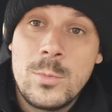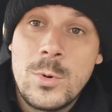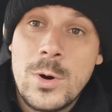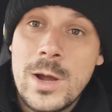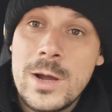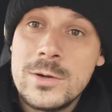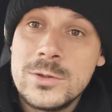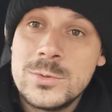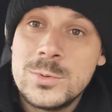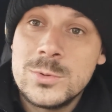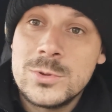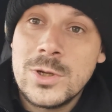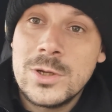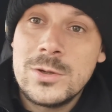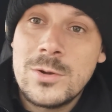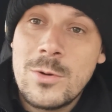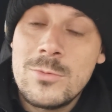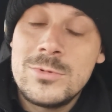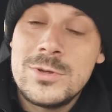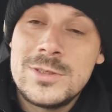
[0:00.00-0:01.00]
What else was I
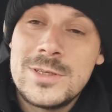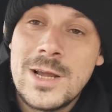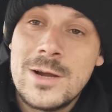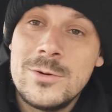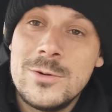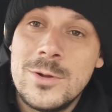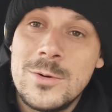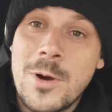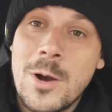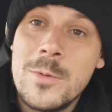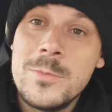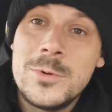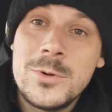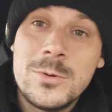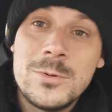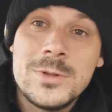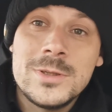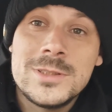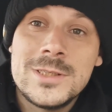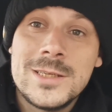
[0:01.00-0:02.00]
going to tell you? I'm
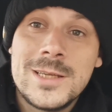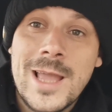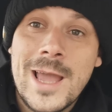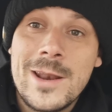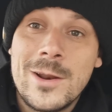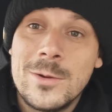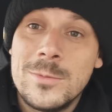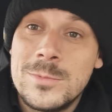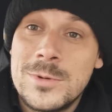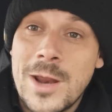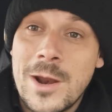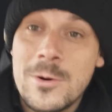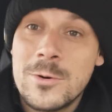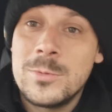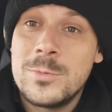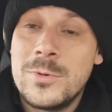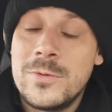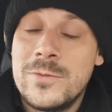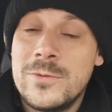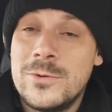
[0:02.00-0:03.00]
doing this again. I'm
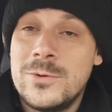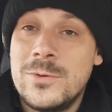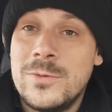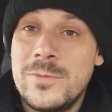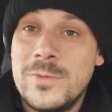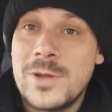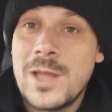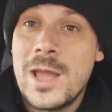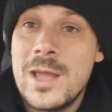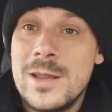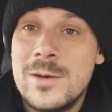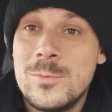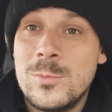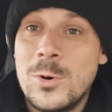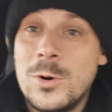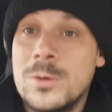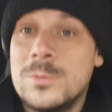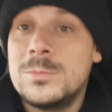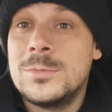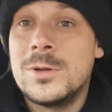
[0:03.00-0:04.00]
terrible for forgetting
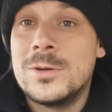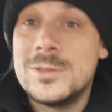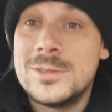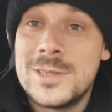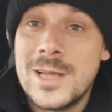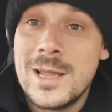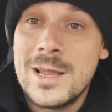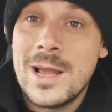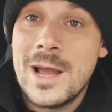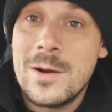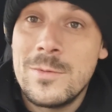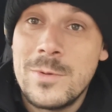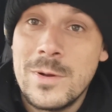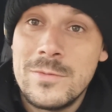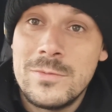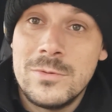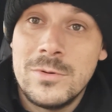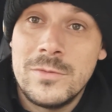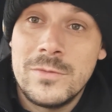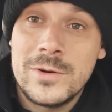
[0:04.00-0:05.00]
what I'm going to say halfway
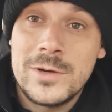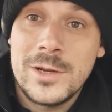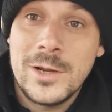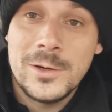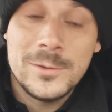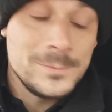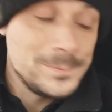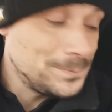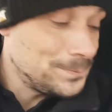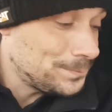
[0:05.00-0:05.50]
through a video.